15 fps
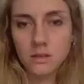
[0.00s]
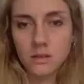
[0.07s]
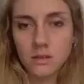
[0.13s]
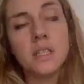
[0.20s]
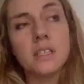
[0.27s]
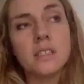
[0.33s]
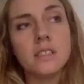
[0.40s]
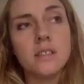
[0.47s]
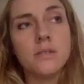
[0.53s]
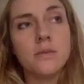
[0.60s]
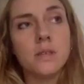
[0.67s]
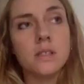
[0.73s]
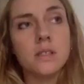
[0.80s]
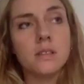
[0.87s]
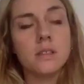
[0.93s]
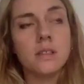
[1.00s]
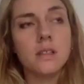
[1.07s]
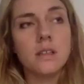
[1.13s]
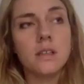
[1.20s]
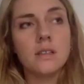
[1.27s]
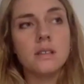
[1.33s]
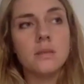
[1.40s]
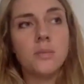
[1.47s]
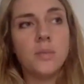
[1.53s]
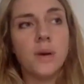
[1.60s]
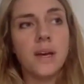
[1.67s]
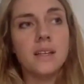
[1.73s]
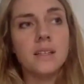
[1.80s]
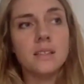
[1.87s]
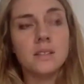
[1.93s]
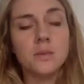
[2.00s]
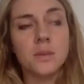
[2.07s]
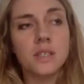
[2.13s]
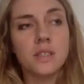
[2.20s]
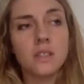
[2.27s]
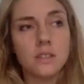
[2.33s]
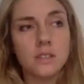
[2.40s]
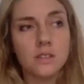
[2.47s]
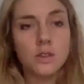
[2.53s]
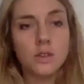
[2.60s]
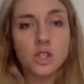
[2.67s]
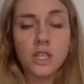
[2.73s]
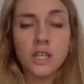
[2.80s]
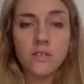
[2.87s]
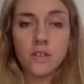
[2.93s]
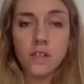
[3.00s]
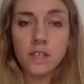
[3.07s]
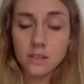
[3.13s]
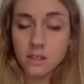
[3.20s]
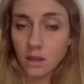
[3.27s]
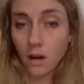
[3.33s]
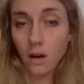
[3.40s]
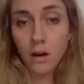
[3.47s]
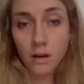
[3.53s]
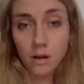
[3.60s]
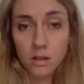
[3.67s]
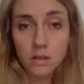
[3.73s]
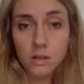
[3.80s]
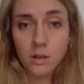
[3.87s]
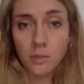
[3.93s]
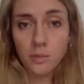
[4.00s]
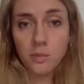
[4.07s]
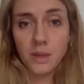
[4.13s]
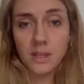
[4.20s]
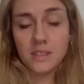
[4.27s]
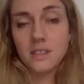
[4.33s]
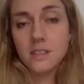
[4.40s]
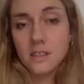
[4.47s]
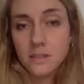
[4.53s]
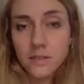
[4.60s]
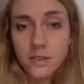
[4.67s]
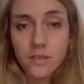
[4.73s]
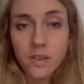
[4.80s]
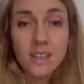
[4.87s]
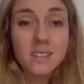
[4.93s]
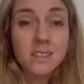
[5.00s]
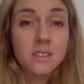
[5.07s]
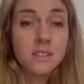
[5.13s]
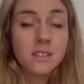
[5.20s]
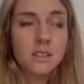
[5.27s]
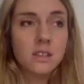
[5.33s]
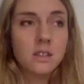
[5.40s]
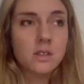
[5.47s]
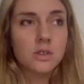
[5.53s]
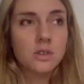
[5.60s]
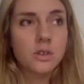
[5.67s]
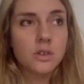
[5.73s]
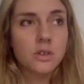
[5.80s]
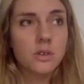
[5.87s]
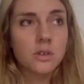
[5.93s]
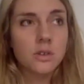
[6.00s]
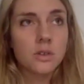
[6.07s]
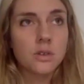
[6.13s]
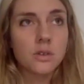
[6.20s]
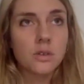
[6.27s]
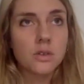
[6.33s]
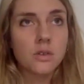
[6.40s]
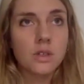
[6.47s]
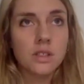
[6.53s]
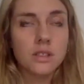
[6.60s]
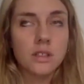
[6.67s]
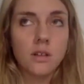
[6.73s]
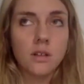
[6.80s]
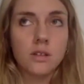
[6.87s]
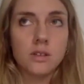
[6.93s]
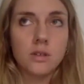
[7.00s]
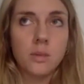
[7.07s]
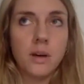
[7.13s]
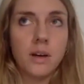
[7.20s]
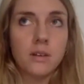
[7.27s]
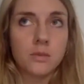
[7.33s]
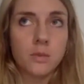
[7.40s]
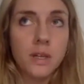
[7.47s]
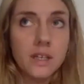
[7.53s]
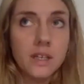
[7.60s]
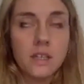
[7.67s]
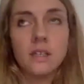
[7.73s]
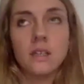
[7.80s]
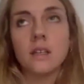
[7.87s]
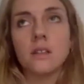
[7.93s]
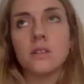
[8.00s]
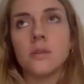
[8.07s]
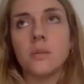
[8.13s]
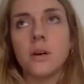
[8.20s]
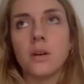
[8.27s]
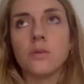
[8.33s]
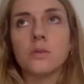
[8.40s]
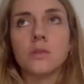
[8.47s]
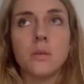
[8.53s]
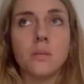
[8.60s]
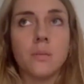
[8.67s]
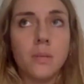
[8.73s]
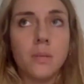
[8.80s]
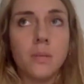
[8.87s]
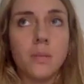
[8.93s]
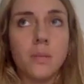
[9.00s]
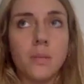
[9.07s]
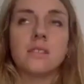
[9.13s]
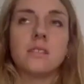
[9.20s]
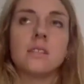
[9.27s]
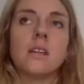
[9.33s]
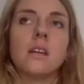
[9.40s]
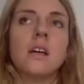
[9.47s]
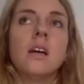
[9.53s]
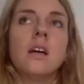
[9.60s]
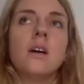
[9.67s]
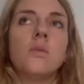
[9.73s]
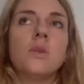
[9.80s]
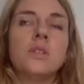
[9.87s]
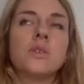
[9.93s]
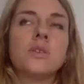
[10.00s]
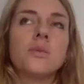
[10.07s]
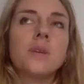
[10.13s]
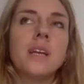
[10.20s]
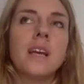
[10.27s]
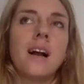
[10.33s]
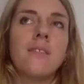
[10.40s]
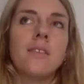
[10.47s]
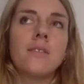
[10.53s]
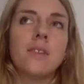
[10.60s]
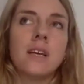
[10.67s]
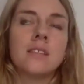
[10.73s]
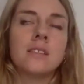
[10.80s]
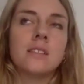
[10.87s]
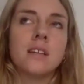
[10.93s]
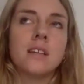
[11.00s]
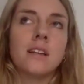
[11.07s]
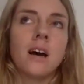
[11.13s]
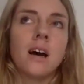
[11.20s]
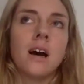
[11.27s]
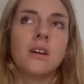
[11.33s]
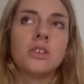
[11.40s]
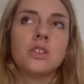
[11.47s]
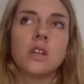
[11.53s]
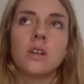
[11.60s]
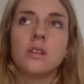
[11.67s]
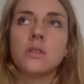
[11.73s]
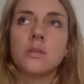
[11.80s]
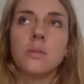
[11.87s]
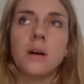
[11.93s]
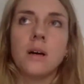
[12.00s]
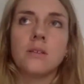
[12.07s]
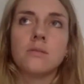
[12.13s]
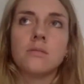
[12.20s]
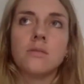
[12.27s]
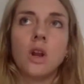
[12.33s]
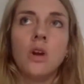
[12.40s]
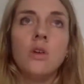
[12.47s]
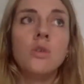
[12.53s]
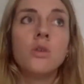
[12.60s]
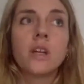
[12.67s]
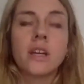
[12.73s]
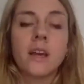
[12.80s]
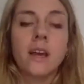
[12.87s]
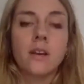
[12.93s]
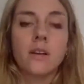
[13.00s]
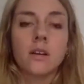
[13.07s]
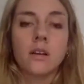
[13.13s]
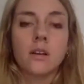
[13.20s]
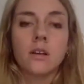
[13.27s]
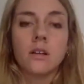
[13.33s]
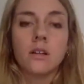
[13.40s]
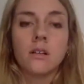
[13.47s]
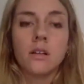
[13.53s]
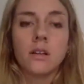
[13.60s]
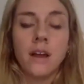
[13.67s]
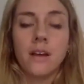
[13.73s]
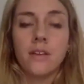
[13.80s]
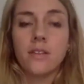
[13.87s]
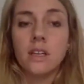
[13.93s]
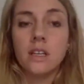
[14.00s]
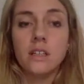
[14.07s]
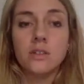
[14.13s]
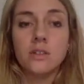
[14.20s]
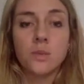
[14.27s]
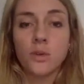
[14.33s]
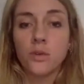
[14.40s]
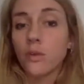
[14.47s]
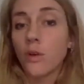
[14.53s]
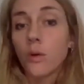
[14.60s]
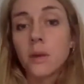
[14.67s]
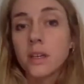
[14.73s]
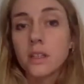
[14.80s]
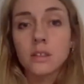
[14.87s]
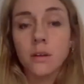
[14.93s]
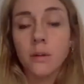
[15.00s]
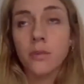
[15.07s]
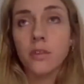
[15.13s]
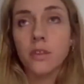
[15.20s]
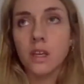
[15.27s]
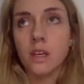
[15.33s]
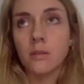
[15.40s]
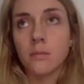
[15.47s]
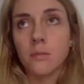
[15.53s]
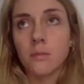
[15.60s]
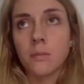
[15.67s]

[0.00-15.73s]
mean, it's dip is it depends, because usually events are competitive events, so it's all, it's about winning, it's about who's the best. We don't really have events that are just about looking at a, an athlete performing something.